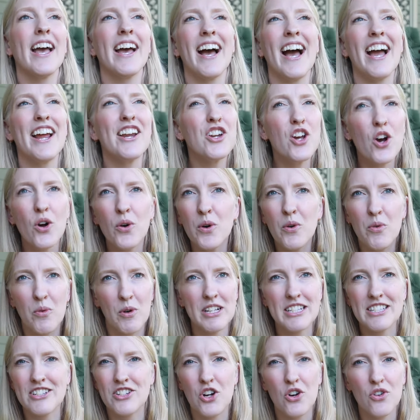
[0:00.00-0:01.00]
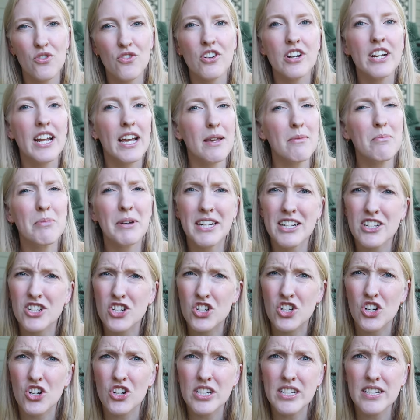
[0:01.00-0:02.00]
I know it wasn't overnight, but it
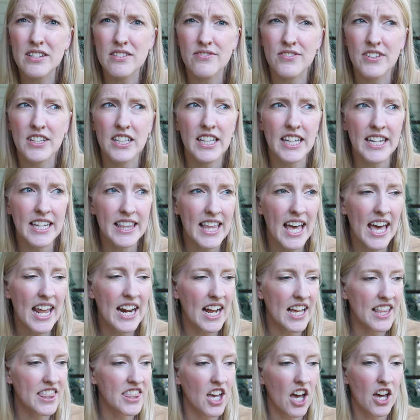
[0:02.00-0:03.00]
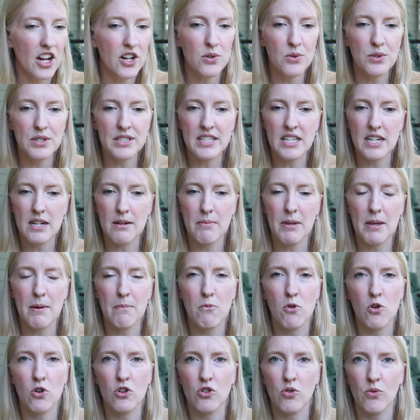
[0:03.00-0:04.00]
sure did feel like that. I thought it was going to be a
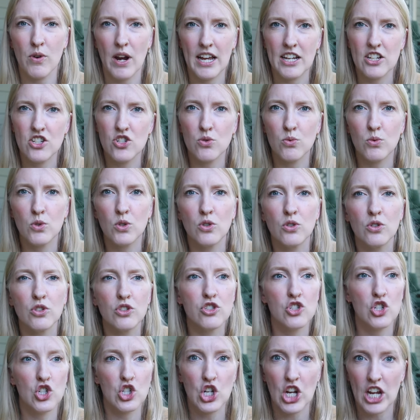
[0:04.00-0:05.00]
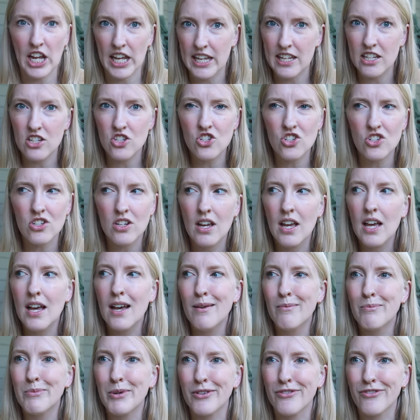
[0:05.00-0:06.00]
more gradual change,
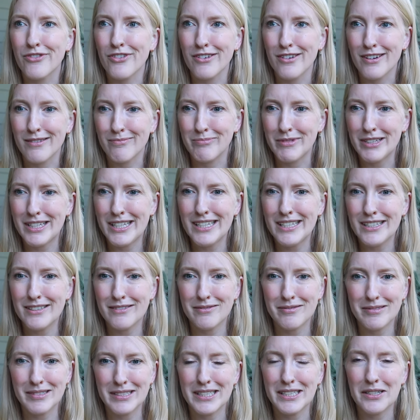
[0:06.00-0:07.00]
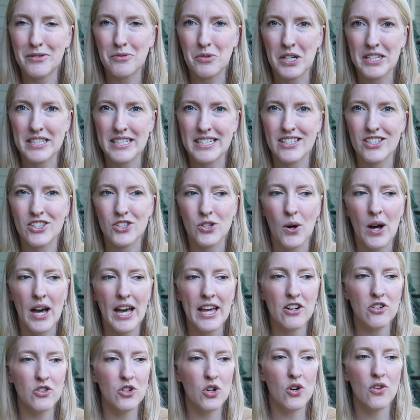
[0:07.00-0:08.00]
but for me, it really wasn't. So
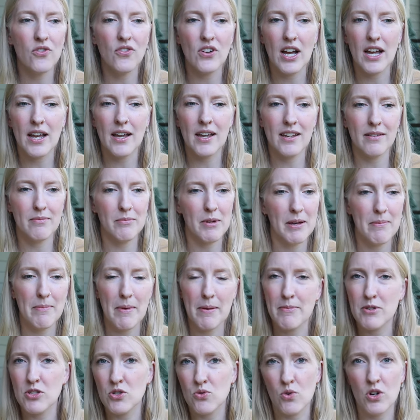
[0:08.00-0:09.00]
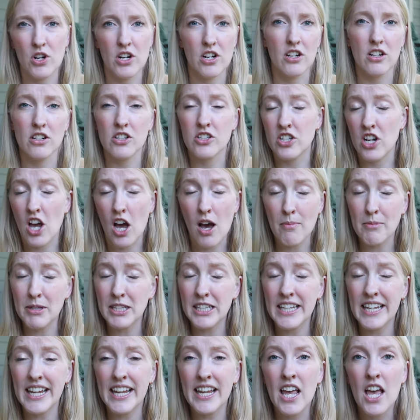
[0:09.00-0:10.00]
I don't know if I my babies were an
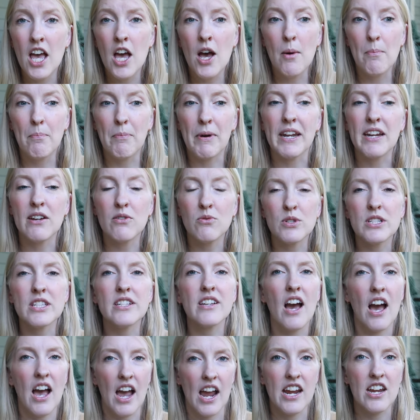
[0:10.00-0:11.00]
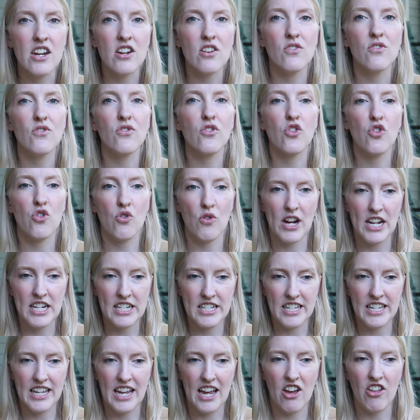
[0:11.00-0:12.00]
anomaly, but it was kind of
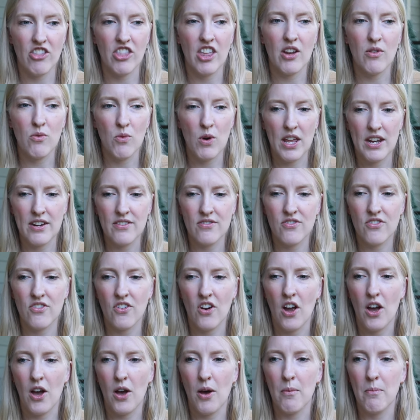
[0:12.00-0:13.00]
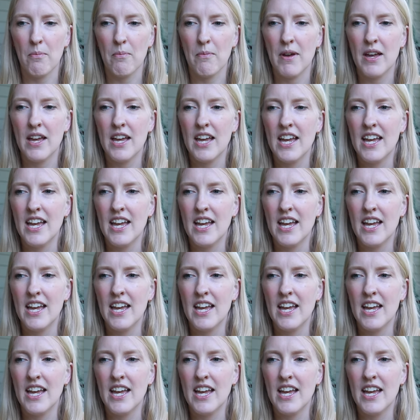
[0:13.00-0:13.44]
crazy how they went from